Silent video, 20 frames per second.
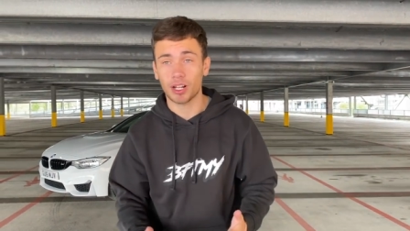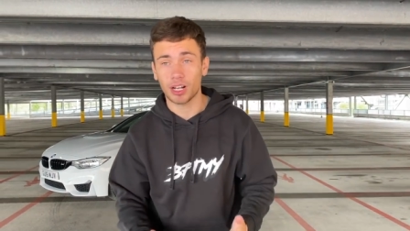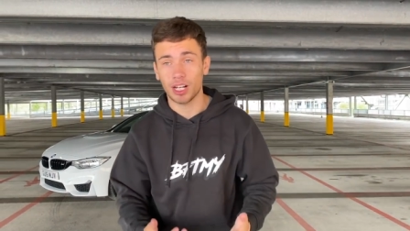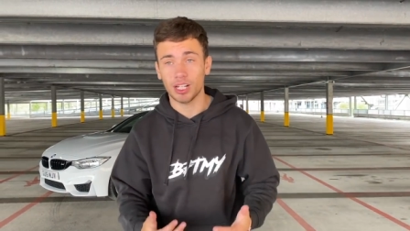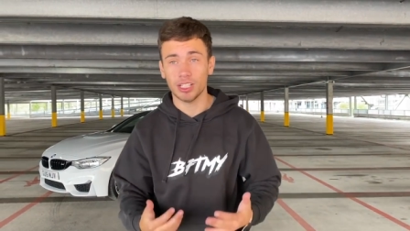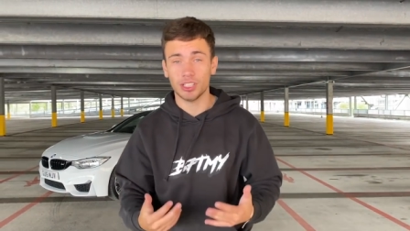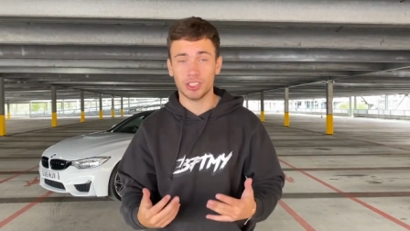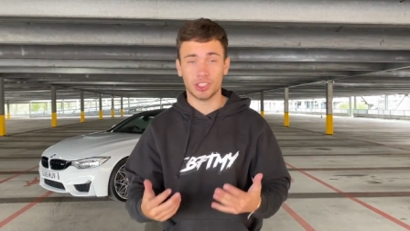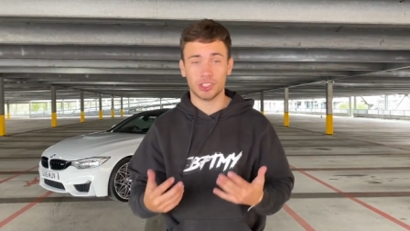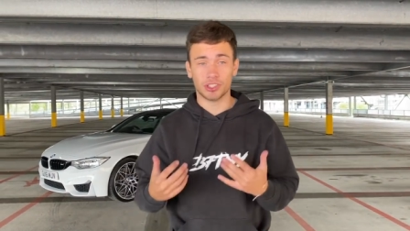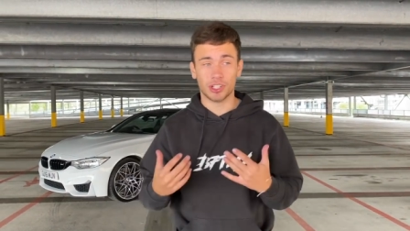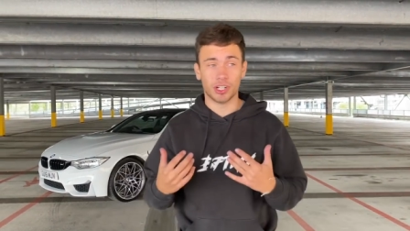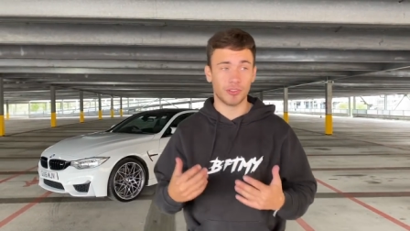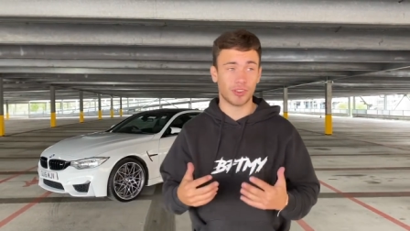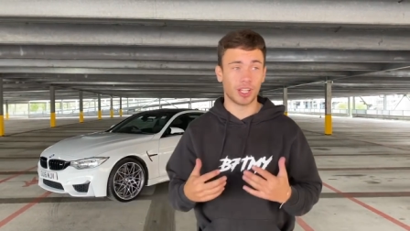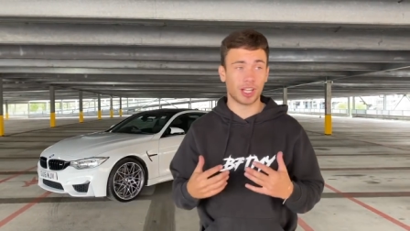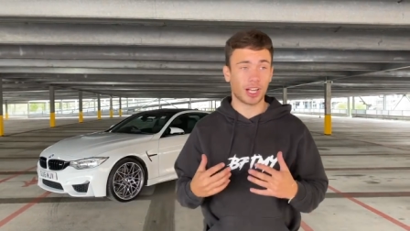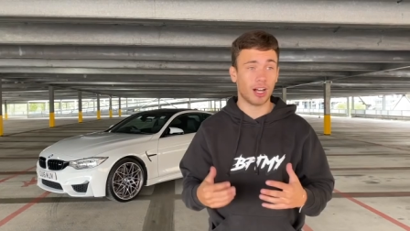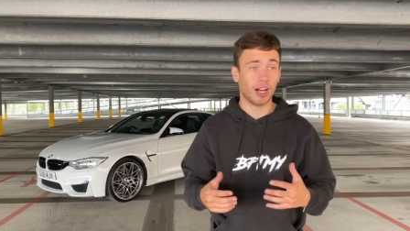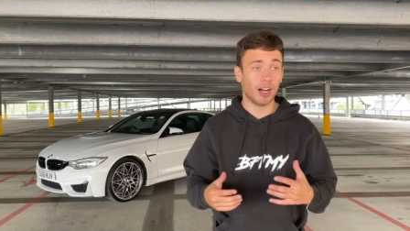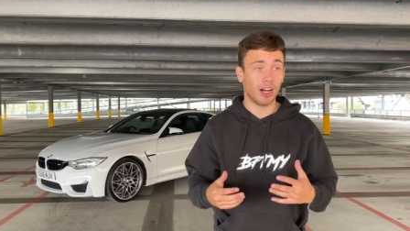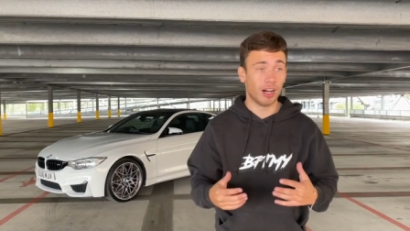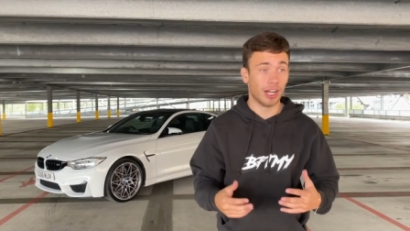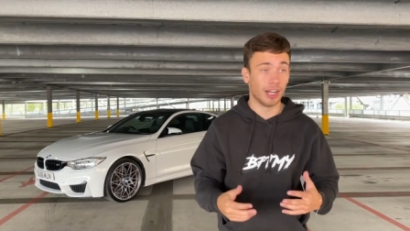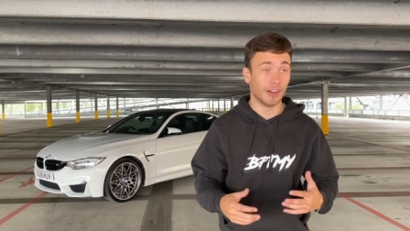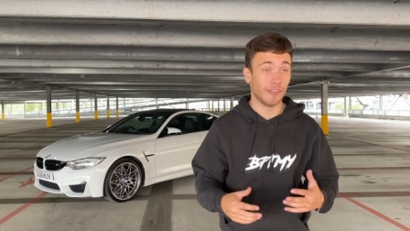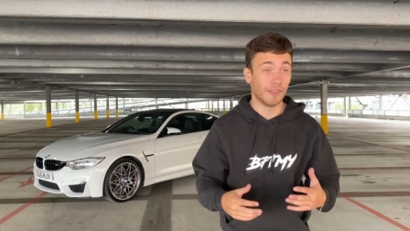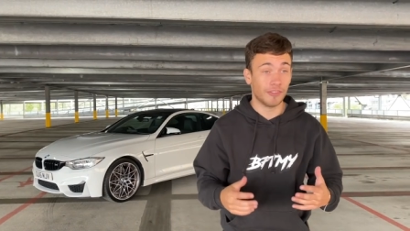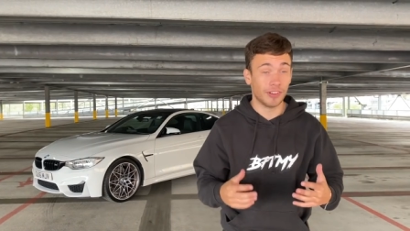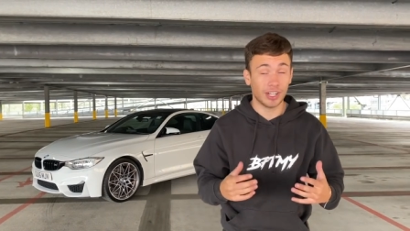Like I literally drove the car
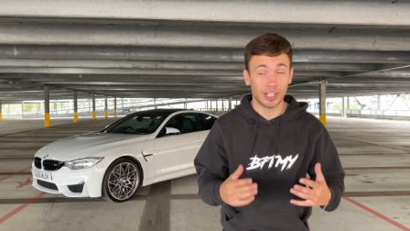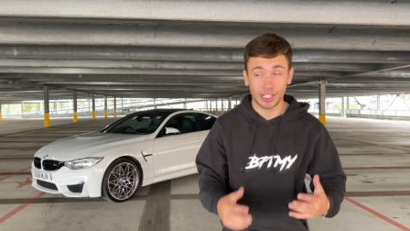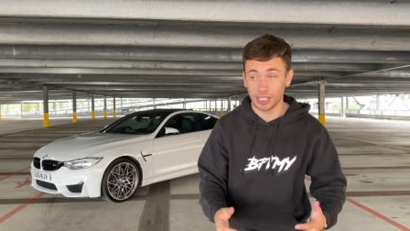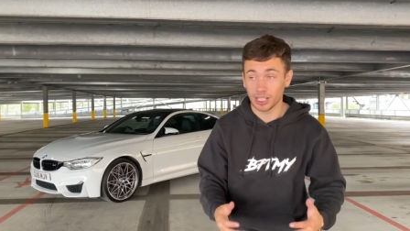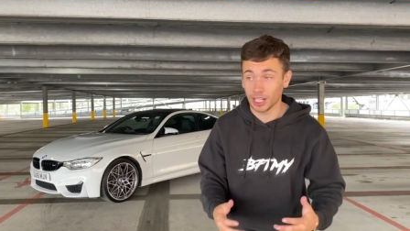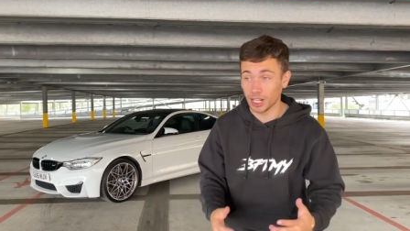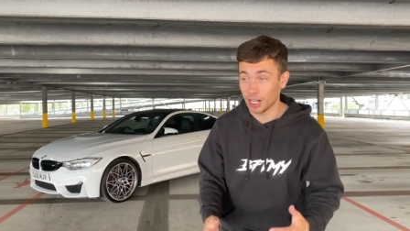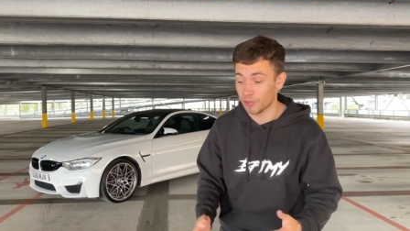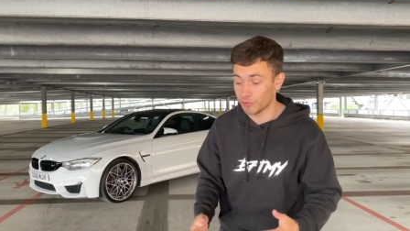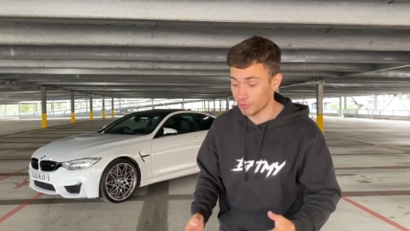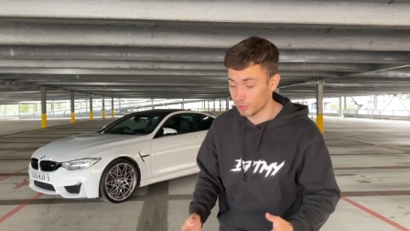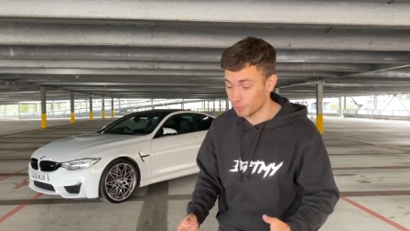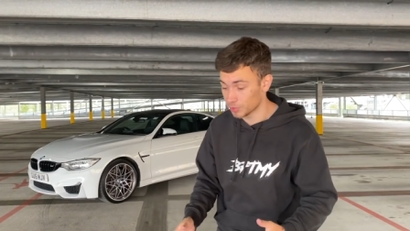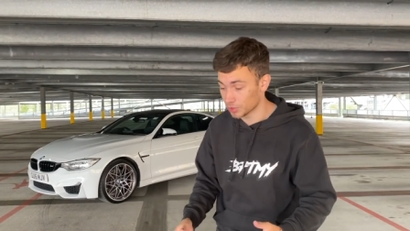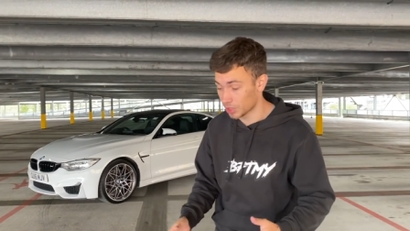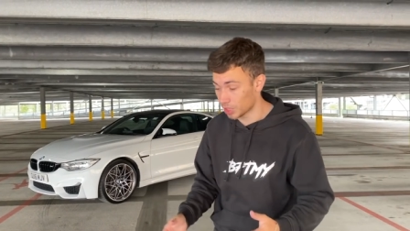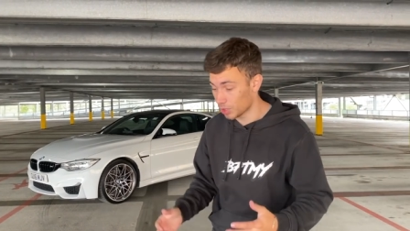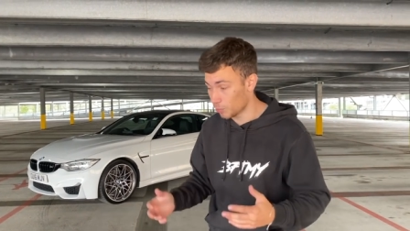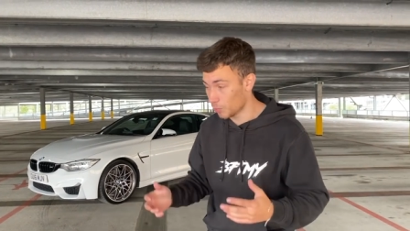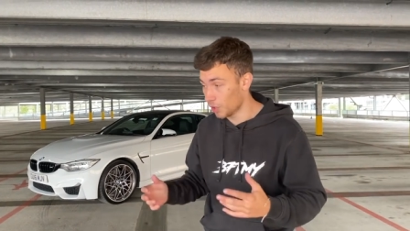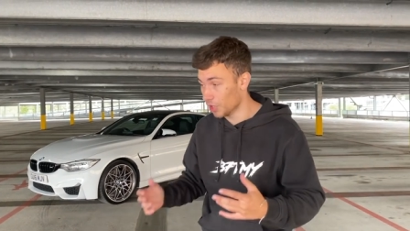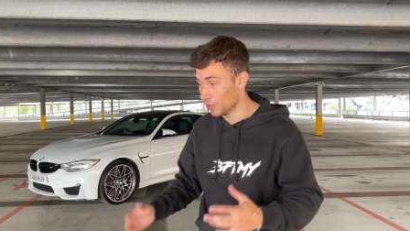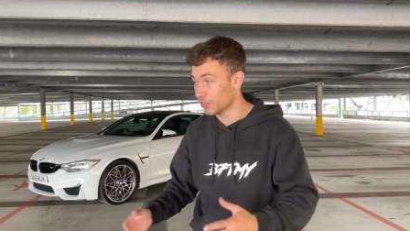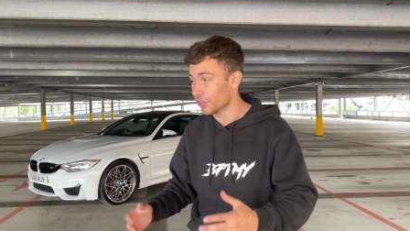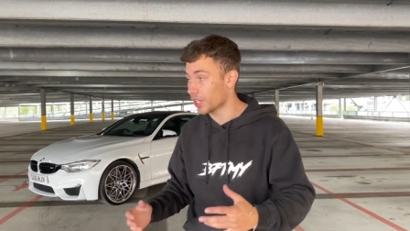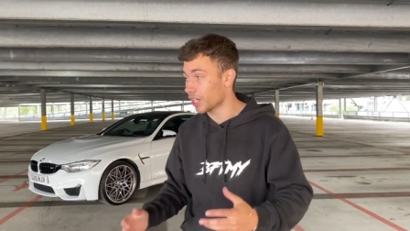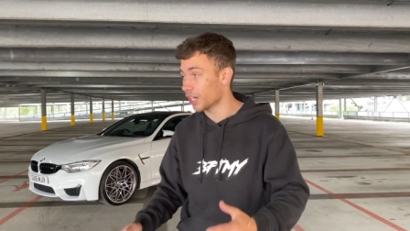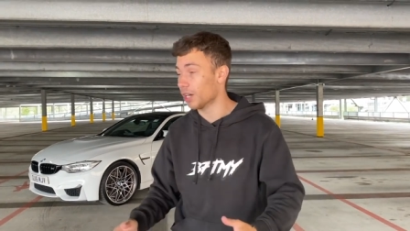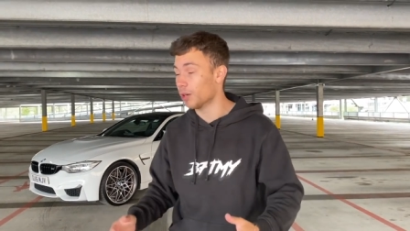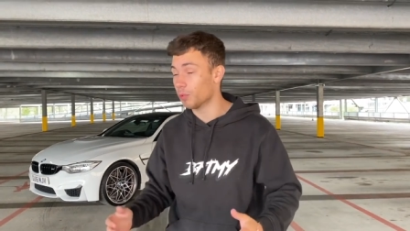and fell in love and was like, one
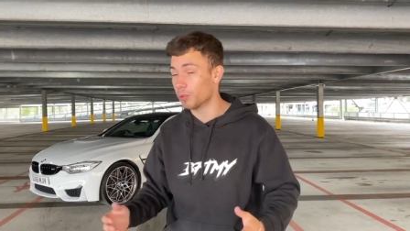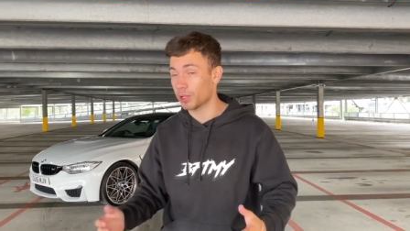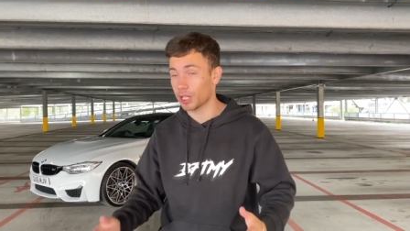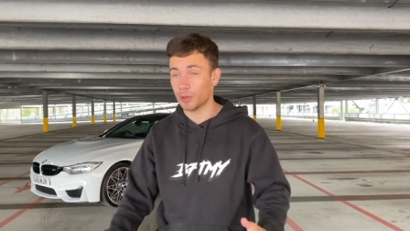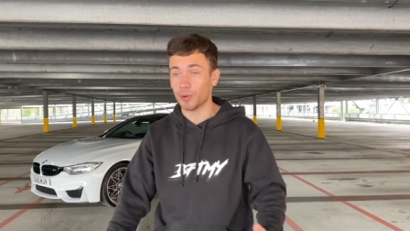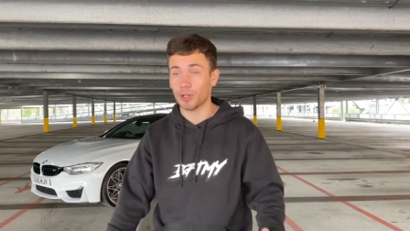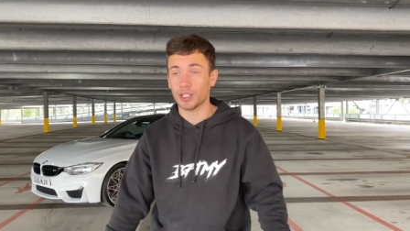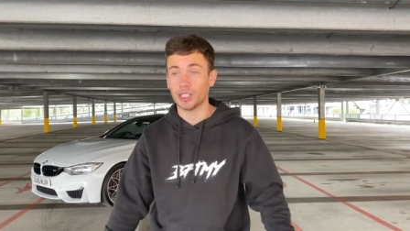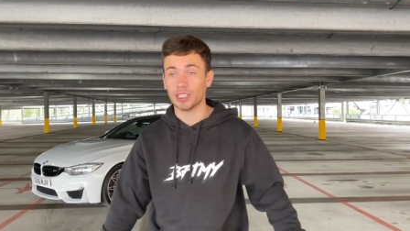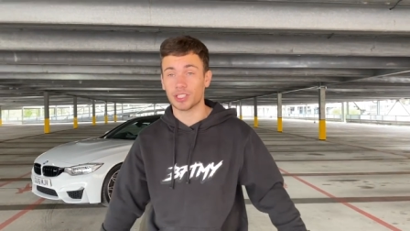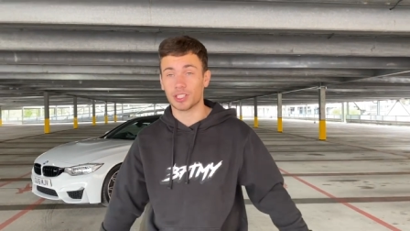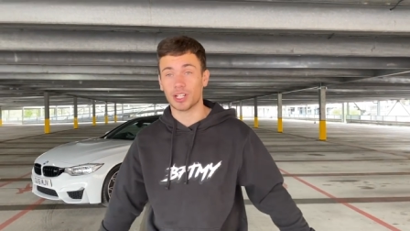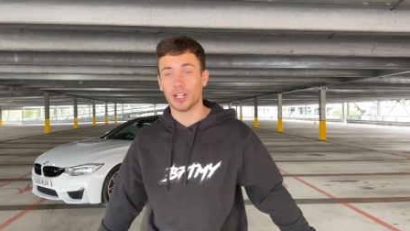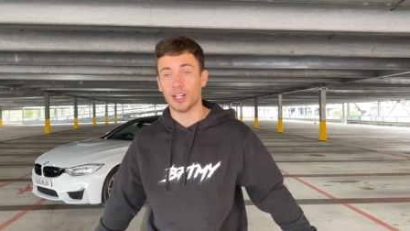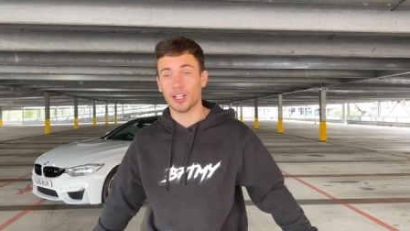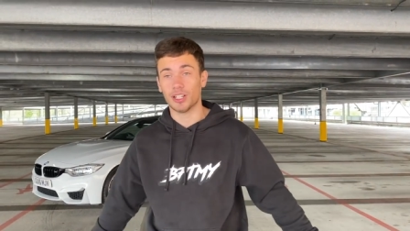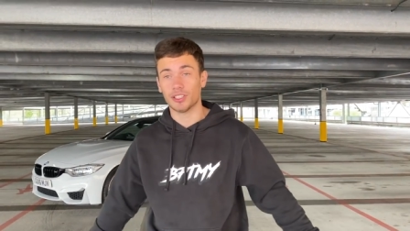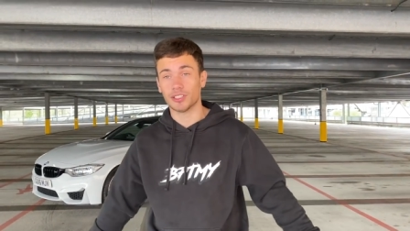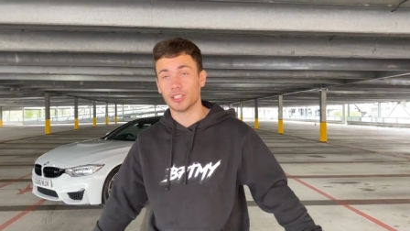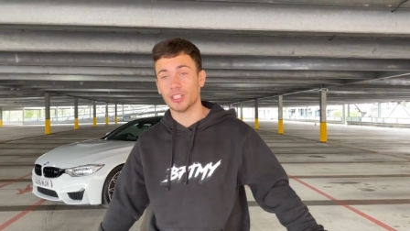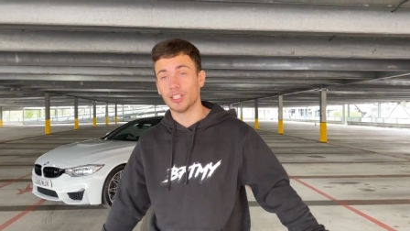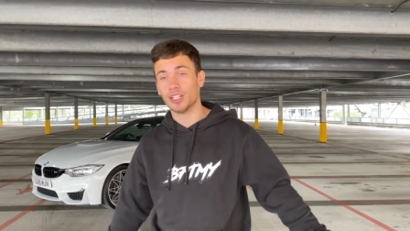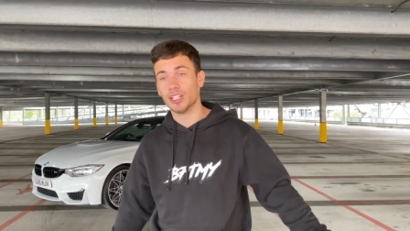day I'll get one of these cars.